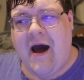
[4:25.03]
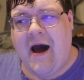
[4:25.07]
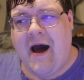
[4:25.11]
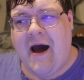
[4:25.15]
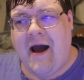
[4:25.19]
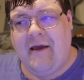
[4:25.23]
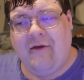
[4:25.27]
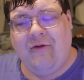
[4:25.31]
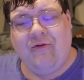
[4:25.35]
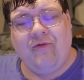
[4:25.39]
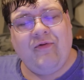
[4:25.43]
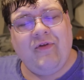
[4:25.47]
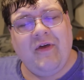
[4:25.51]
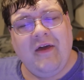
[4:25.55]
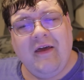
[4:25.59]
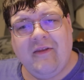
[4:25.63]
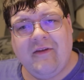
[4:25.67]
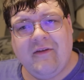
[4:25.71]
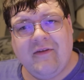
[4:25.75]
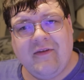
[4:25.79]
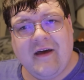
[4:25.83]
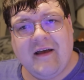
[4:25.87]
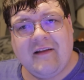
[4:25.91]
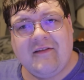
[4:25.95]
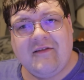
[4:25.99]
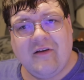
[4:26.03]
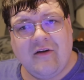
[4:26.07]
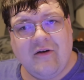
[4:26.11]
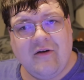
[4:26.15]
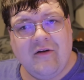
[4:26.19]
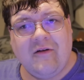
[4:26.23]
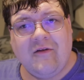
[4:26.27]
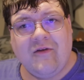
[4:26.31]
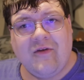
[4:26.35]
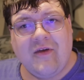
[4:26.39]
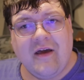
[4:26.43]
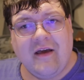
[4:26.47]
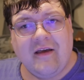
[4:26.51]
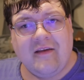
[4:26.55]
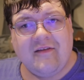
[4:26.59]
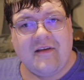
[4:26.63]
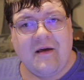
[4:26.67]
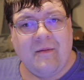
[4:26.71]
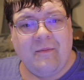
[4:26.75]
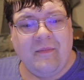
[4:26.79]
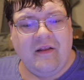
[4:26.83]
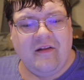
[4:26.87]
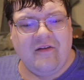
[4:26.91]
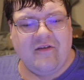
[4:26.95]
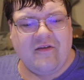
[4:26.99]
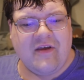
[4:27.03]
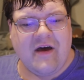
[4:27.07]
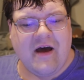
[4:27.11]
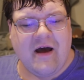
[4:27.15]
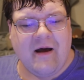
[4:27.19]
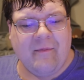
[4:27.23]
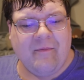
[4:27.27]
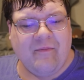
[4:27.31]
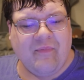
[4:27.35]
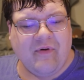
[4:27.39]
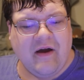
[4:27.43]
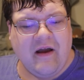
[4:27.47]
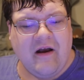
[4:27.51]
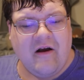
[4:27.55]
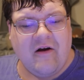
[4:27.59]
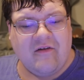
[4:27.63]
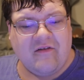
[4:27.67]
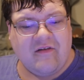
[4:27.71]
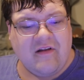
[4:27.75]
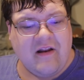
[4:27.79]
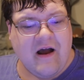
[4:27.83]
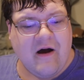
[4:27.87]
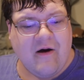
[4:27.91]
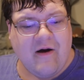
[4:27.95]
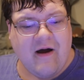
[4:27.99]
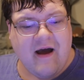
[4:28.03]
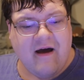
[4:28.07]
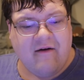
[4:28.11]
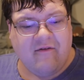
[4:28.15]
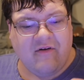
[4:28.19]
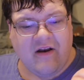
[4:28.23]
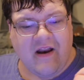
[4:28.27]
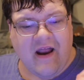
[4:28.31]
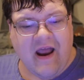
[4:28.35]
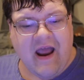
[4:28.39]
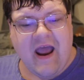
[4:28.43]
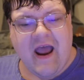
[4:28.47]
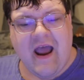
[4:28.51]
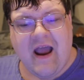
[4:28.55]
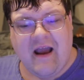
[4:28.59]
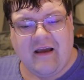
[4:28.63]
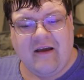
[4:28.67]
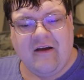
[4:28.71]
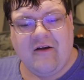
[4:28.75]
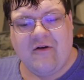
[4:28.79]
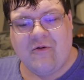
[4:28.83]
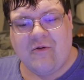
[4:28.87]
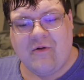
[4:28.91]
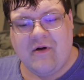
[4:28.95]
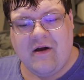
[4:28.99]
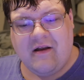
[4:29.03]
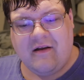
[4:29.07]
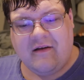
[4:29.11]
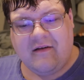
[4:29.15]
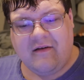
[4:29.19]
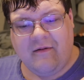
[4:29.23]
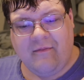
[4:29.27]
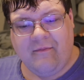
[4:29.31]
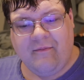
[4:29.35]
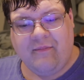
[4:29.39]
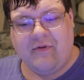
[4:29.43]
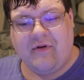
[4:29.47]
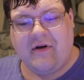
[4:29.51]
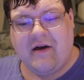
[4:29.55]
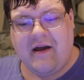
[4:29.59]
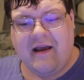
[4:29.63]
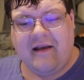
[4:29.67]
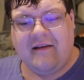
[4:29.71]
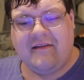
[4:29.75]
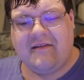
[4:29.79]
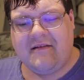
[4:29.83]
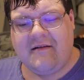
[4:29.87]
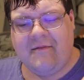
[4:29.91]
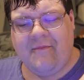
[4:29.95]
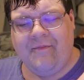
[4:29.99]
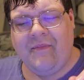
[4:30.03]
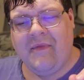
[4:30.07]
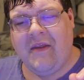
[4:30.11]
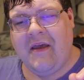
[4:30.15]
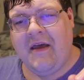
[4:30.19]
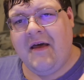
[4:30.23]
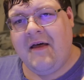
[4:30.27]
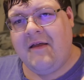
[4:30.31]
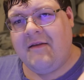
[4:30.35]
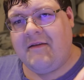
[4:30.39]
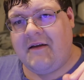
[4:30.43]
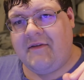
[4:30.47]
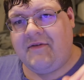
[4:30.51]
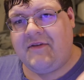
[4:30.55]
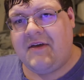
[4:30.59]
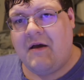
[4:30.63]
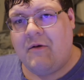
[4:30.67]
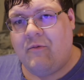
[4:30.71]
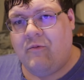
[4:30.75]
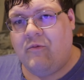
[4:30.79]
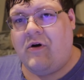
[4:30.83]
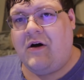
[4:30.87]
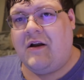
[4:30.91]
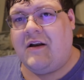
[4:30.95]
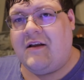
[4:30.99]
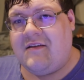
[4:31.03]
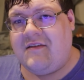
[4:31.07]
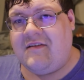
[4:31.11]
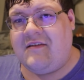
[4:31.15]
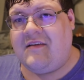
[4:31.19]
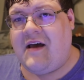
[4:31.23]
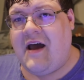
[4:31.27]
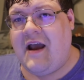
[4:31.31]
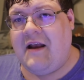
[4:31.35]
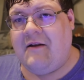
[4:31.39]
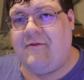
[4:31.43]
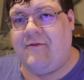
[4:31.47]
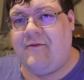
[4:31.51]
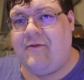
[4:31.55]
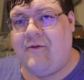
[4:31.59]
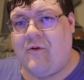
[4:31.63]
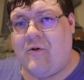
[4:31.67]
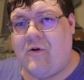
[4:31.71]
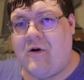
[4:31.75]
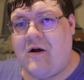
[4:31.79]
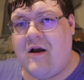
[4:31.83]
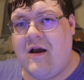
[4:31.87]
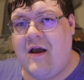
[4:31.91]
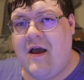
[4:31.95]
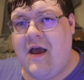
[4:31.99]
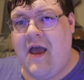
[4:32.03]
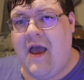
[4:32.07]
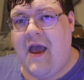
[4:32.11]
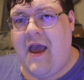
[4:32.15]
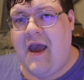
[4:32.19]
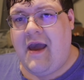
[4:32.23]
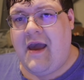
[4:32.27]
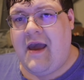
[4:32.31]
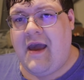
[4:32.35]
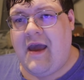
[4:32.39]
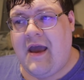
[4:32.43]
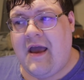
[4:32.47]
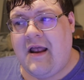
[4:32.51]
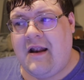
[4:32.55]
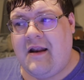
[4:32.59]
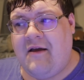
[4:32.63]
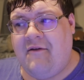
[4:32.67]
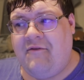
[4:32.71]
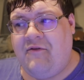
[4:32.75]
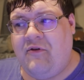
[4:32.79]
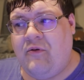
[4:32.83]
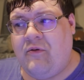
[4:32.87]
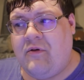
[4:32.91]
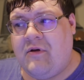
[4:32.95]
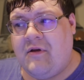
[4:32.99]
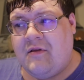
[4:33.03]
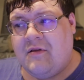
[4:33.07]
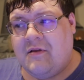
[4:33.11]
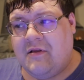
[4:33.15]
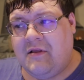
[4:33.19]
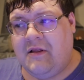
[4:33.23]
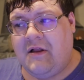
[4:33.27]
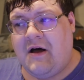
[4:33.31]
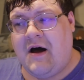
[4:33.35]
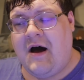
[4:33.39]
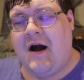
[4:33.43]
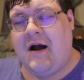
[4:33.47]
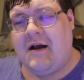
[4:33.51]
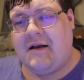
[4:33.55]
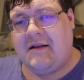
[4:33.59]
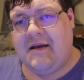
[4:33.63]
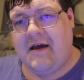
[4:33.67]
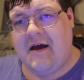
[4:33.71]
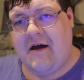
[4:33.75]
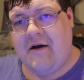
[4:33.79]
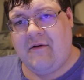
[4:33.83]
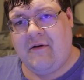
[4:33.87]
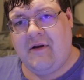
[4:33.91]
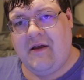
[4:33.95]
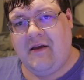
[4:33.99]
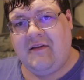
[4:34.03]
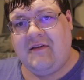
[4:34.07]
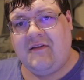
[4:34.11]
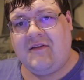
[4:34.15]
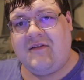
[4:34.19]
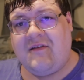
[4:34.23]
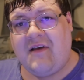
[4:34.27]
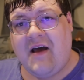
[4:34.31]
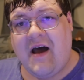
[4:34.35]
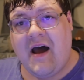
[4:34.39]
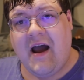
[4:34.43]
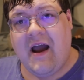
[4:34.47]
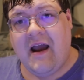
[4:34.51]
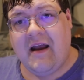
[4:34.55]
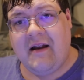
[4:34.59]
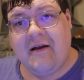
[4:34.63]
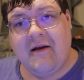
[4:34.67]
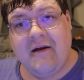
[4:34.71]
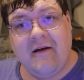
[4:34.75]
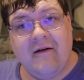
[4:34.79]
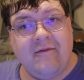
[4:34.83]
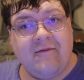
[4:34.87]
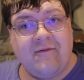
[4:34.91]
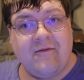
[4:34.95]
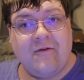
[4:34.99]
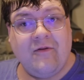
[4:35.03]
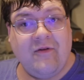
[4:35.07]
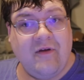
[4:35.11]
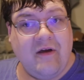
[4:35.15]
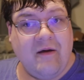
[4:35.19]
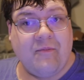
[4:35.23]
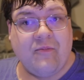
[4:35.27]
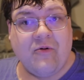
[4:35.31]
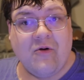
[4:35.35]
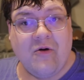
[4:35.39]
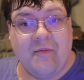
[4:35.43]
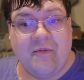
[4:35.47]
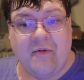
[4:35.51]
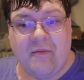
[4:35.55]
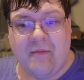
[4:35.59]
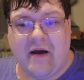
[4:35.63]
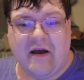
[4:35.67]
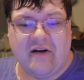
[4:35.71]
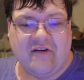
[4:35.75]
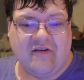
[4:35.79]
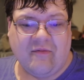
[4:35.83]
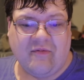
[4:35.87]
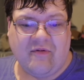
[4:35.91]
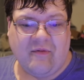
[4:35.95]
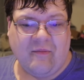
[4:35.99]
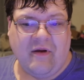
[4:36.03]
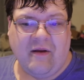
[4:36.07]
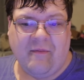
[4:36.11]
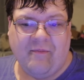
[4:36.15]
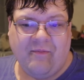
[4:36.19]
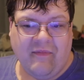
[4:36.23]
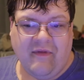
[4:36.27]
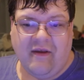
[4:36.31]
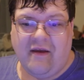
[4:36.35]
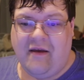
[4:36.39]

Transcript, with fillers: I think that that's a good thing because that means that players now have an accurate place that they want to side for. And if you can lock down and side for the appropriate matchups, I mean,